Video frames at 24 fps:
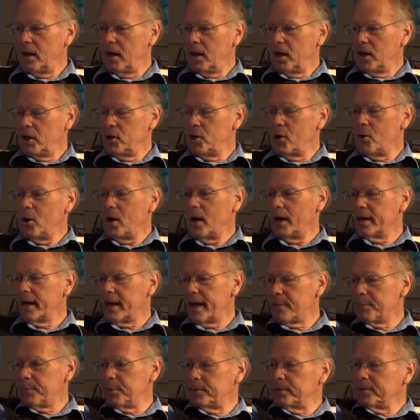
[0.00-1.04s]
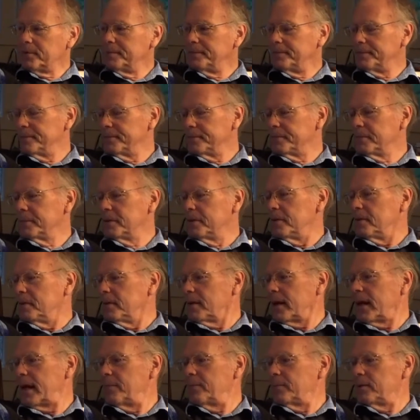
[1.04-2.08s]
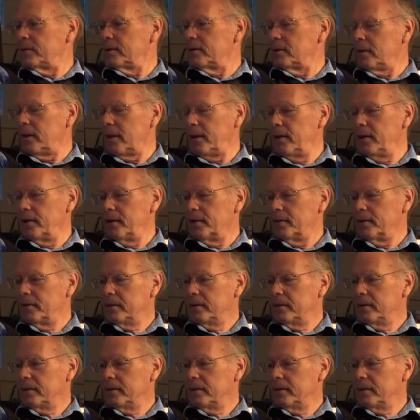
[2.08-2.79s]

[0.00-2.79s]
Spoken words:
Johann Kepler came a little later.